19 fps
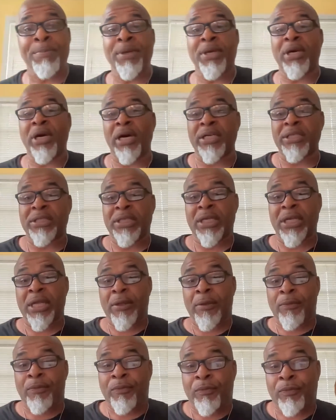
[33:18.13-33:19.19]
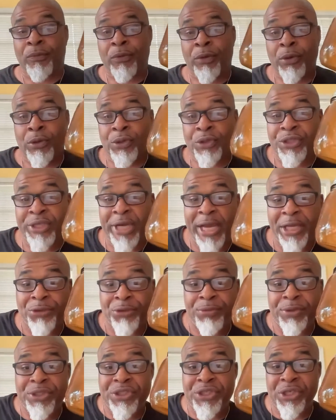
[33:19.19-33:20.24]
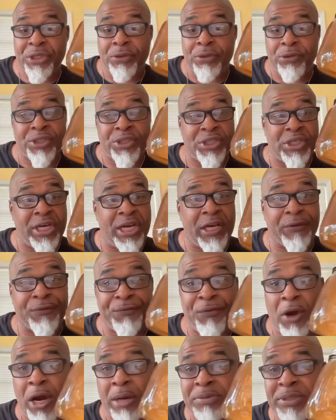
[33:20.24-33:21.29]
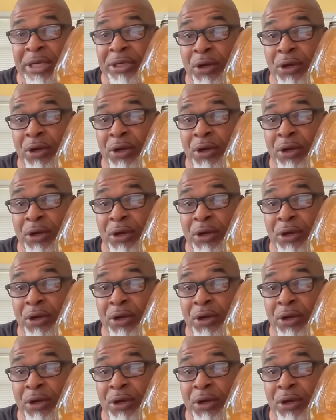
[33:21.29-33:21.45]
Because J3GS Farms,